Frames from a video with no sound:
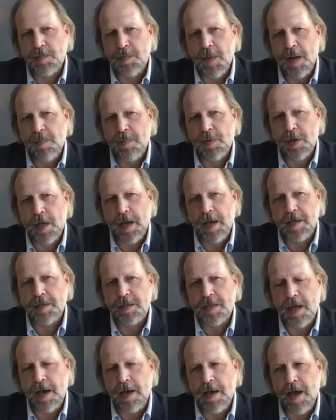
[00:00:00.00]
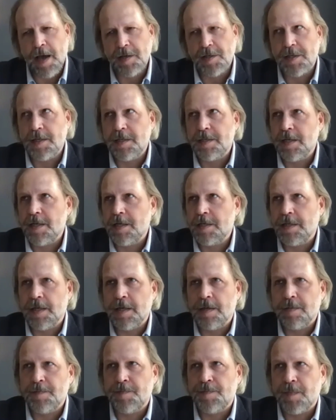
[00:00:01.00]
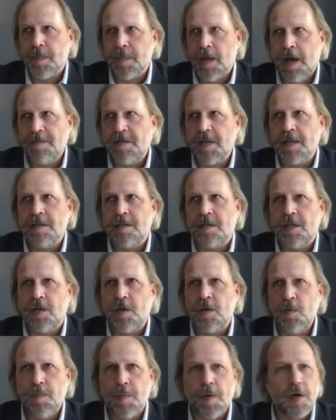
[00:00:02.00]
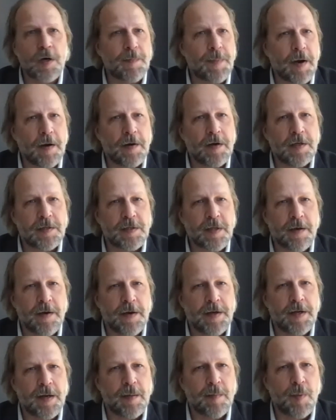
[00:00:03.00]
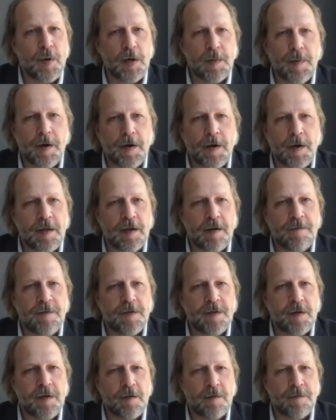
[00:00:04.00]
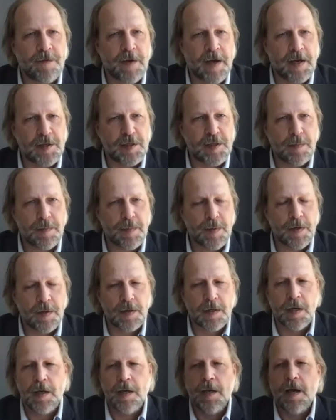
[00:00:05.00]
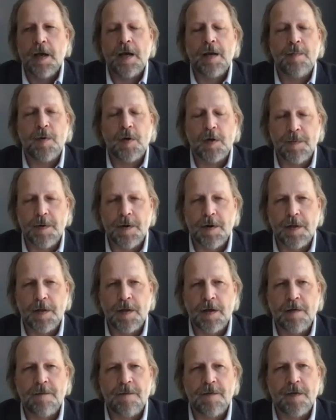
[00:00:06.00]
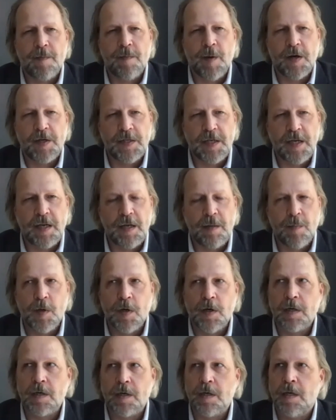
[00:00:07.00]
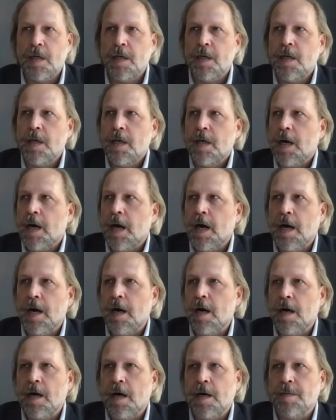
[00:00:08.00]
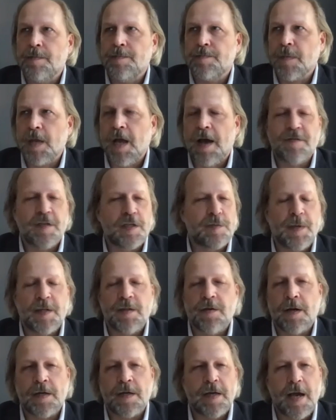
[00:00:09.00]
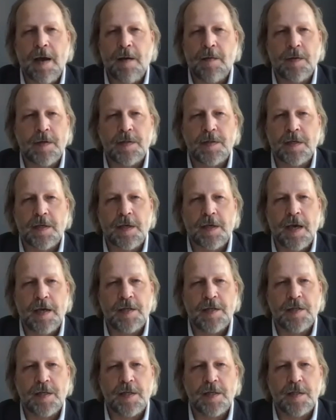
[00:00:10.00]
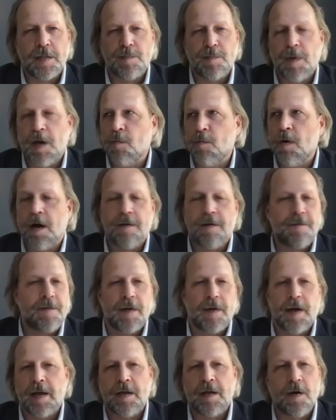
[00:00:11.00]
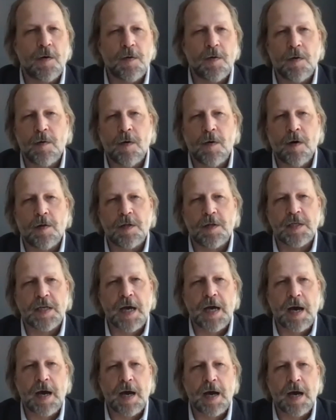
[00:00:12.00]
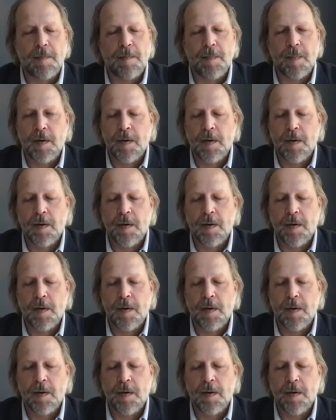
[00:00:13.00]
my place. I actually did. I've done two book parties there. I did a book party there for the old-fashioned book and a book party there for the martini book. I've just been there on countless occasions. My wife and I go there all the time.